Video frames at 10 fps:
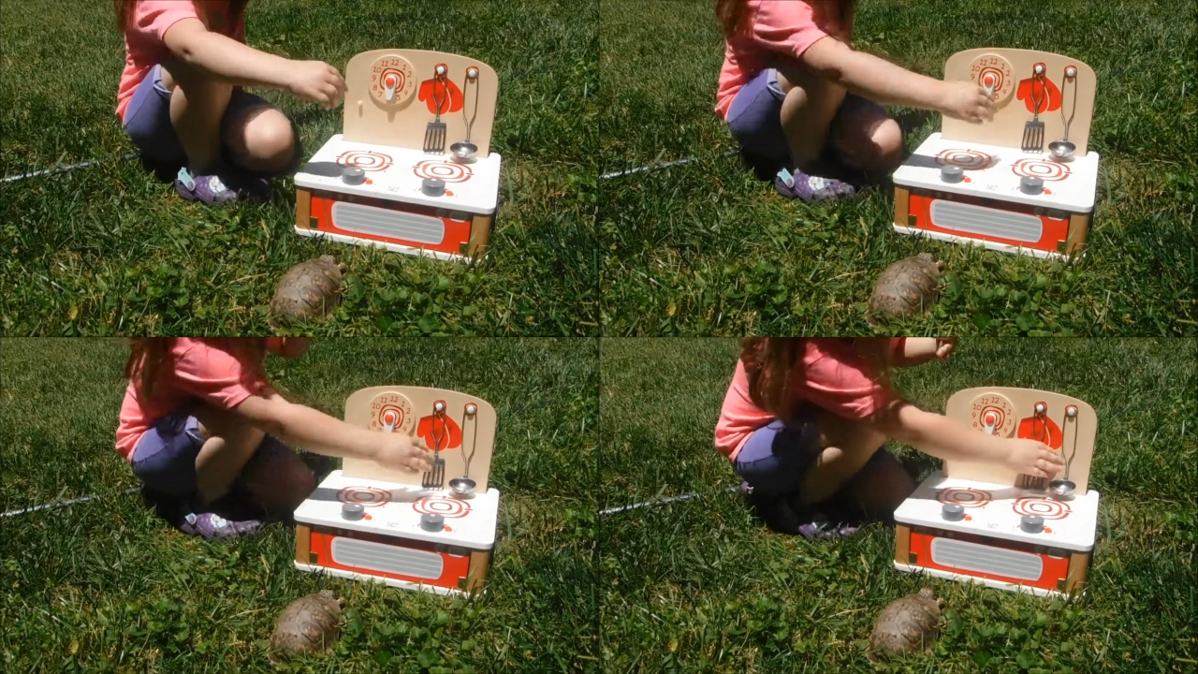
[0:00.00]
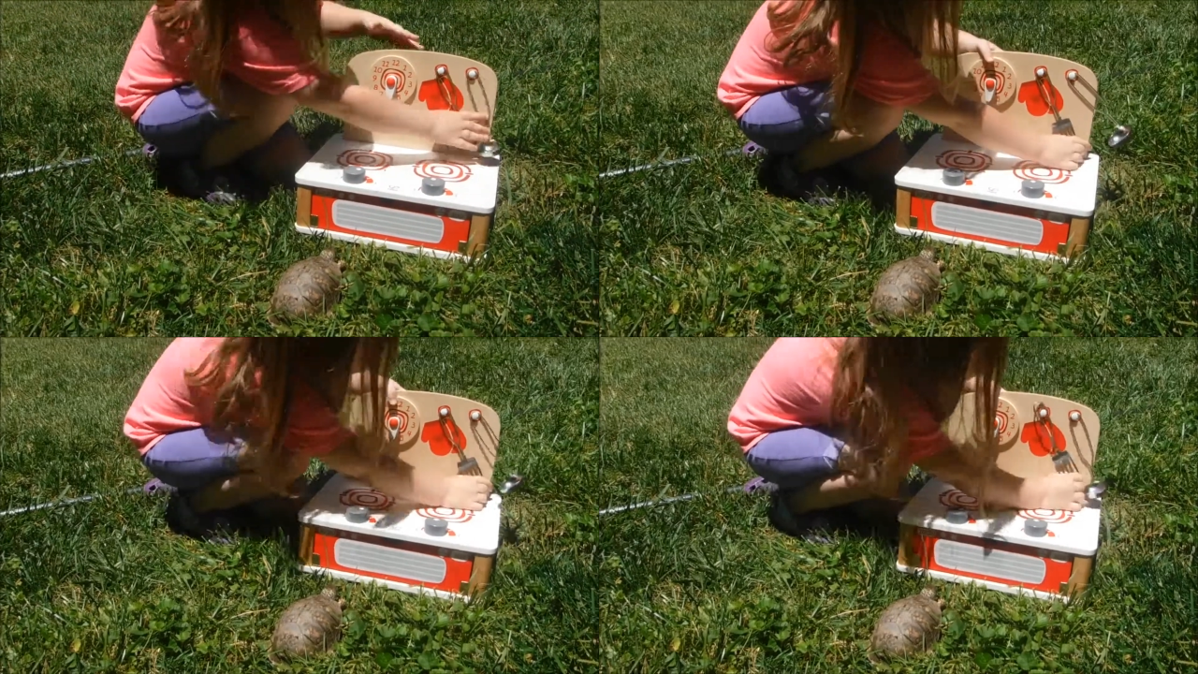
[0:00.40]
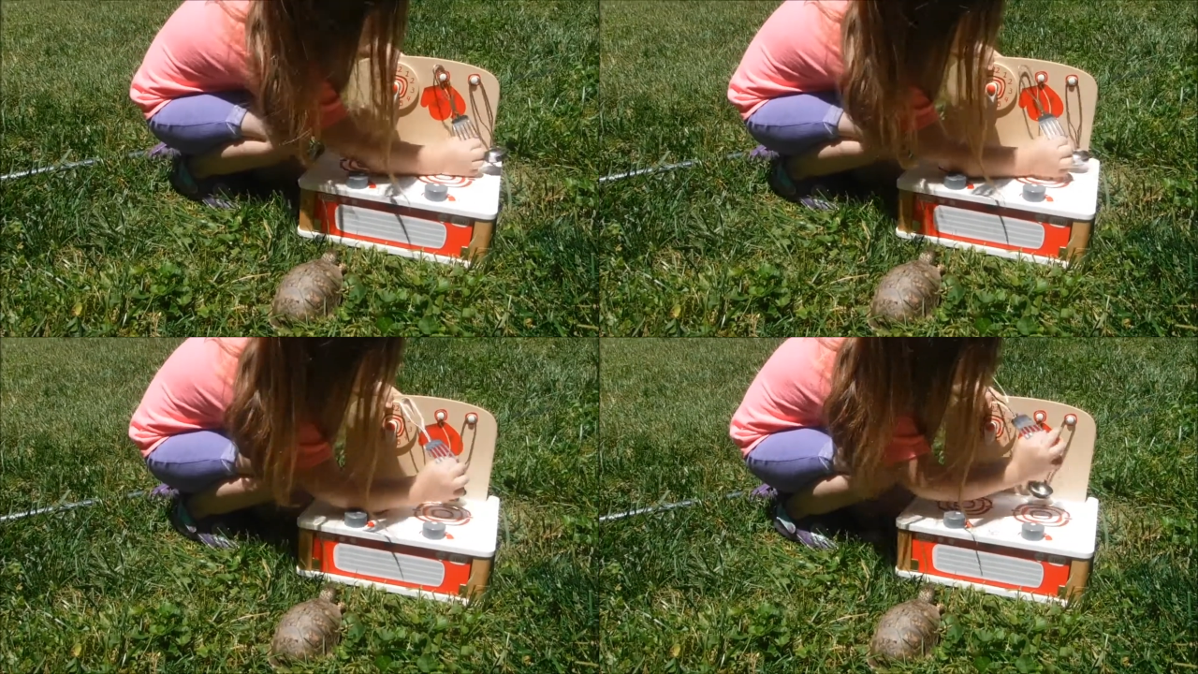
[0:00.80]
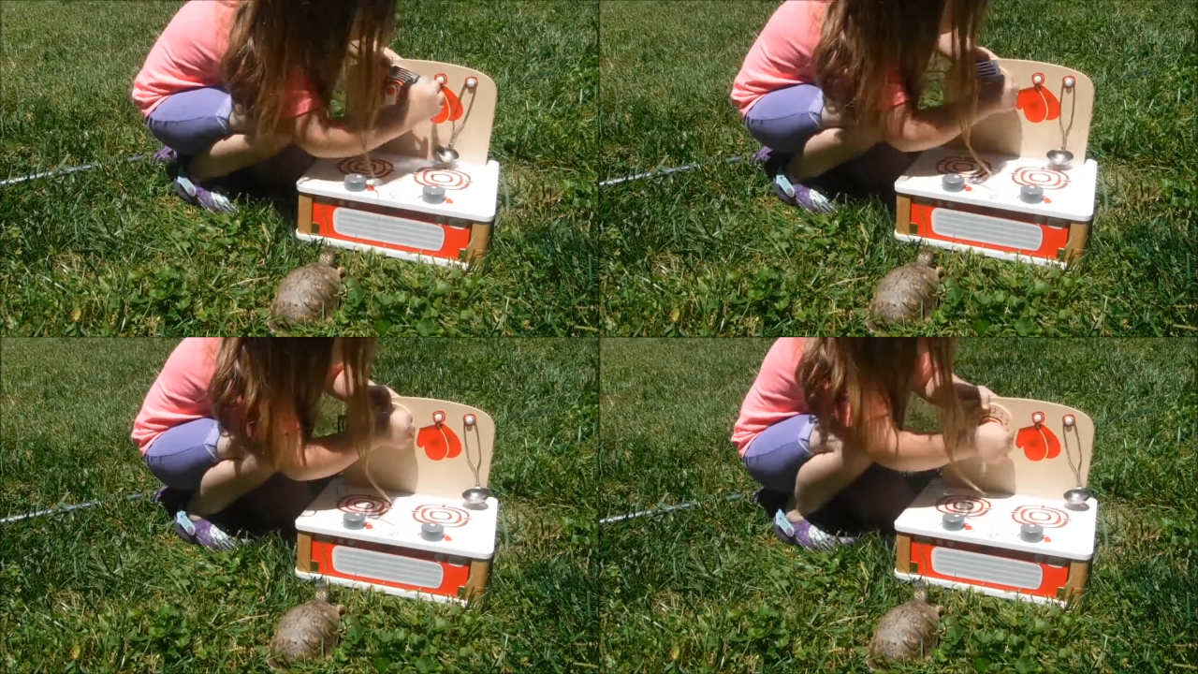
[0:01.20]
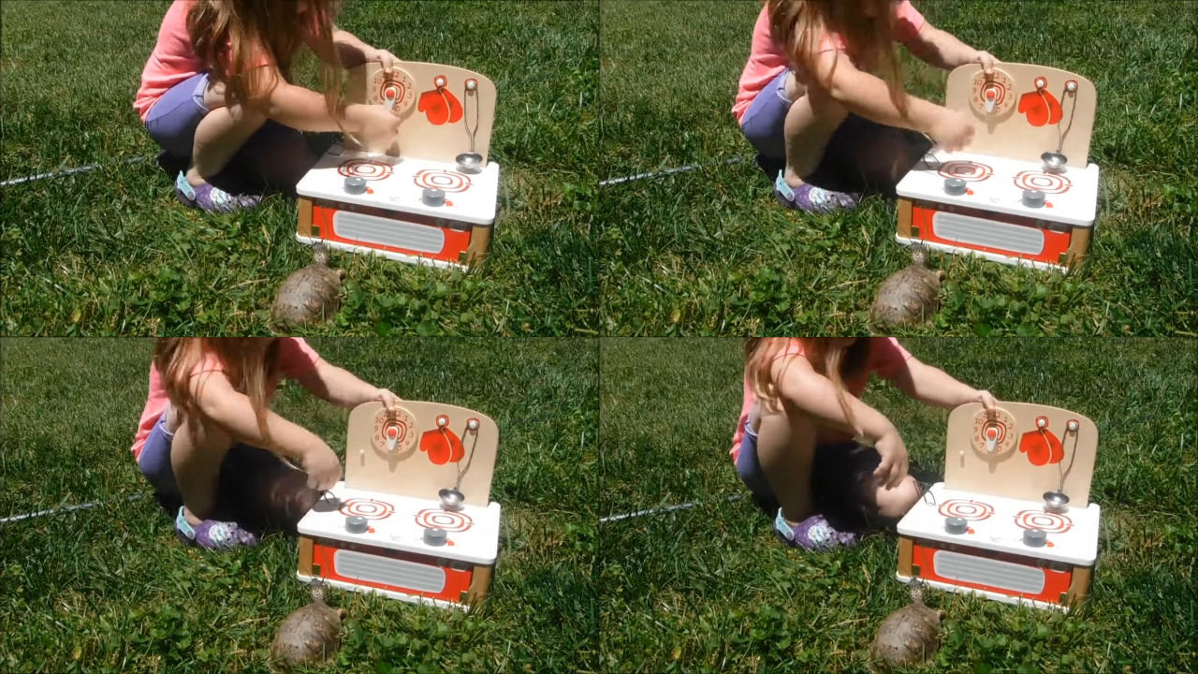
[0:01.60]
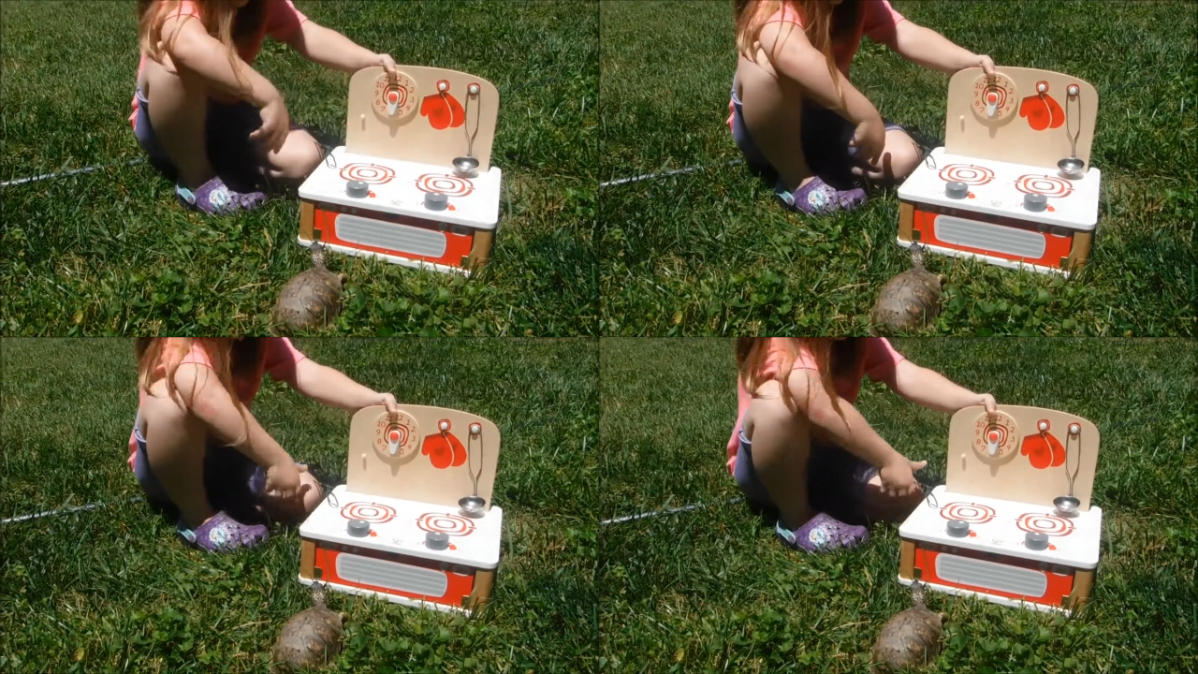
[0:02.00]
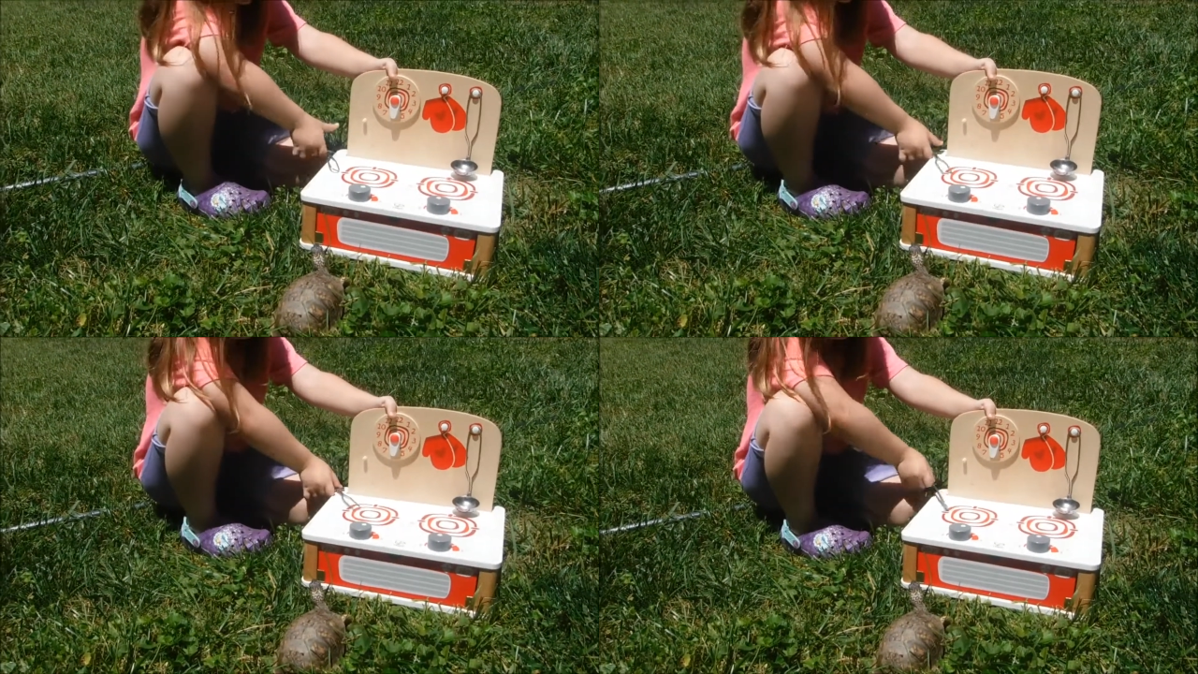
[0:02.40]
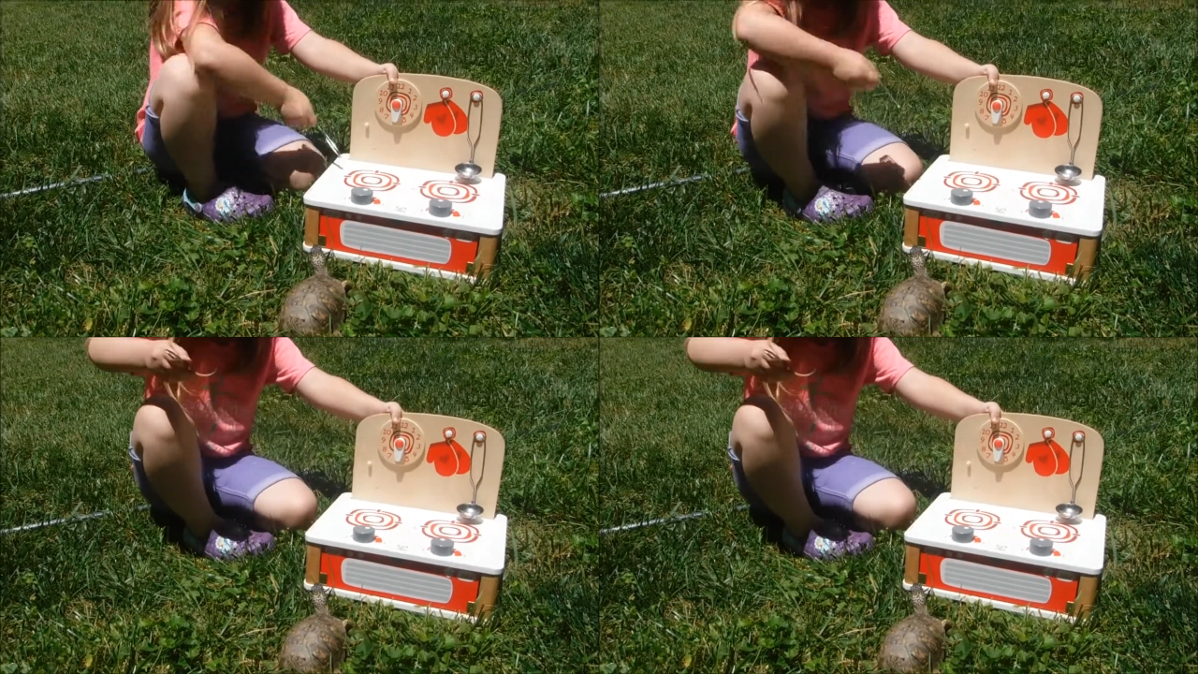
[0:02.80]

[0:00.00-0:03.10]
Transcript: [unreadable: no face in view]